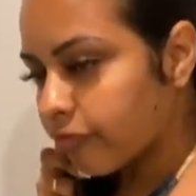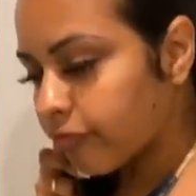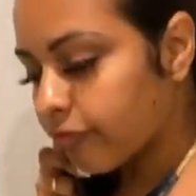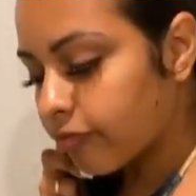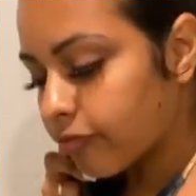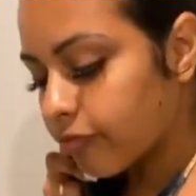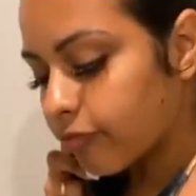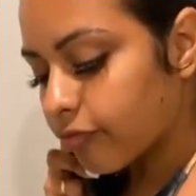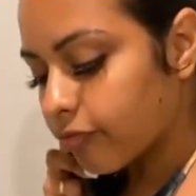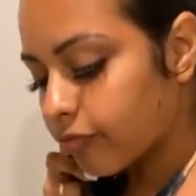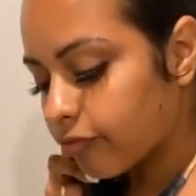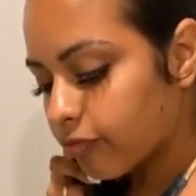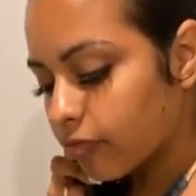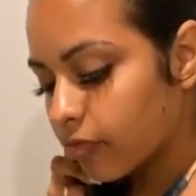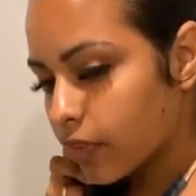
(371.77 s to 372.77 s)

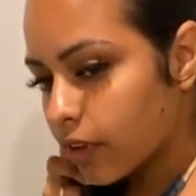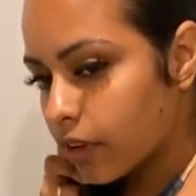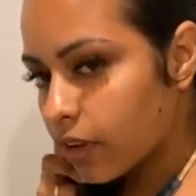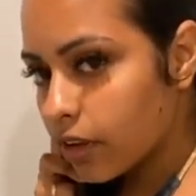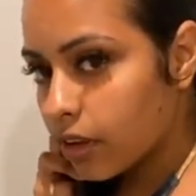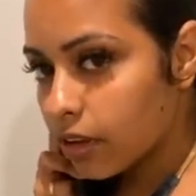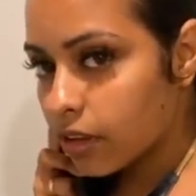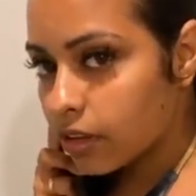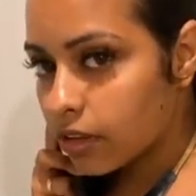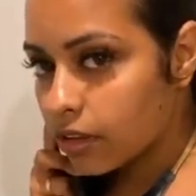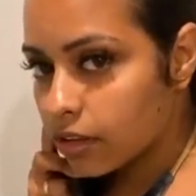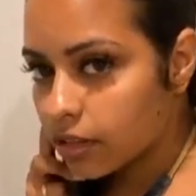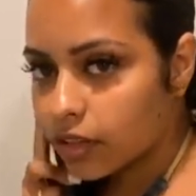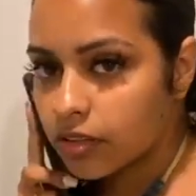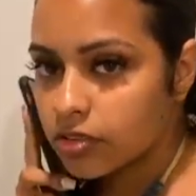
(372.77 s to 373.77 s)
Dumbass.
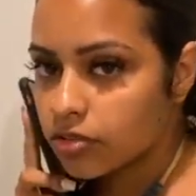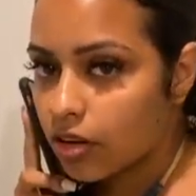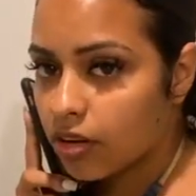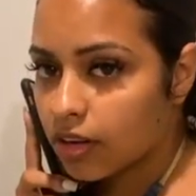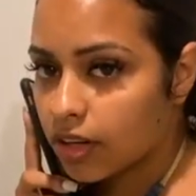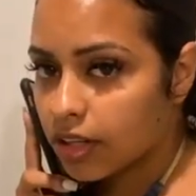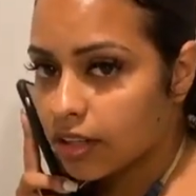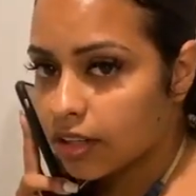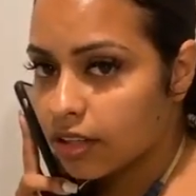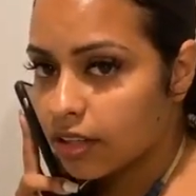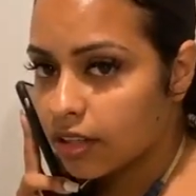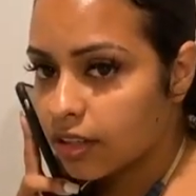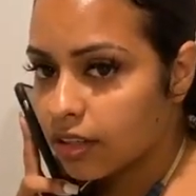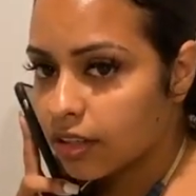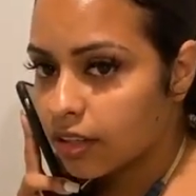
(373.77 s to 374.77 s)
Don't start.
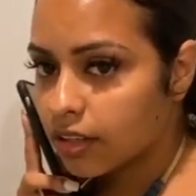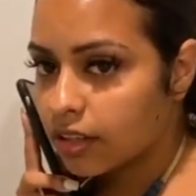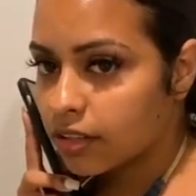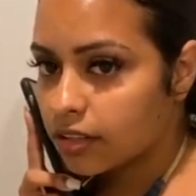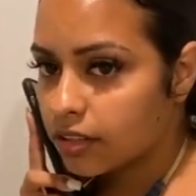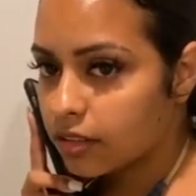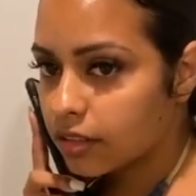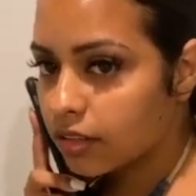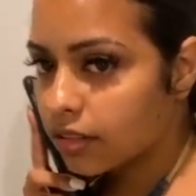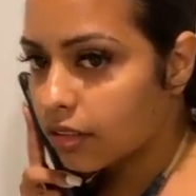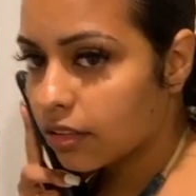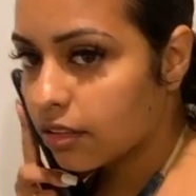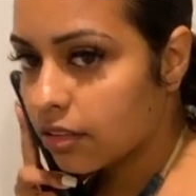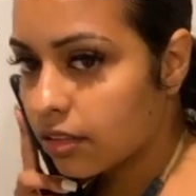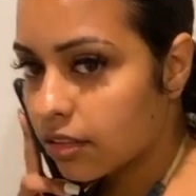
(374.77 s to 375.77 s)
Mm-hmm.
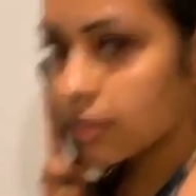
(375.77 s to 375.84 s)
No, I